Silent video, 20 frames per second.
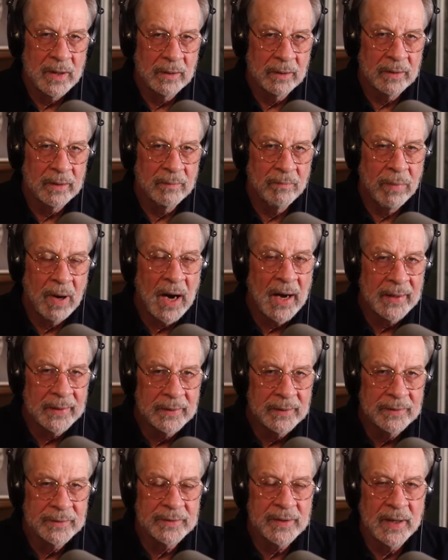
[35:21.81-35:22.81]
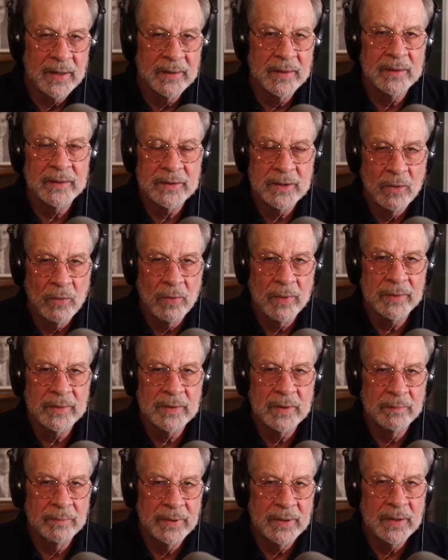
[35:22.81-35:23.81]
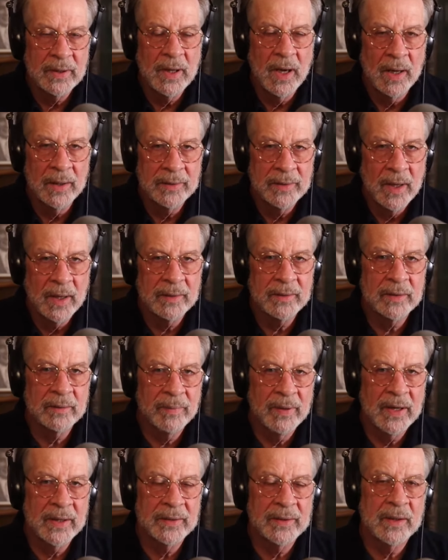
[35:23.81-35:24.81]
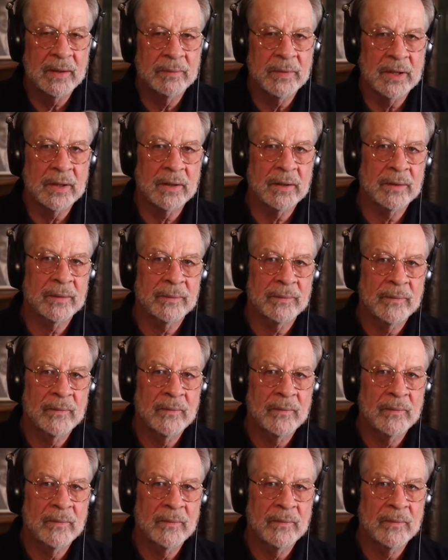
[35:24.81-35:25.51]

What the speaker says: heard Biden say there's going to be another pandemic.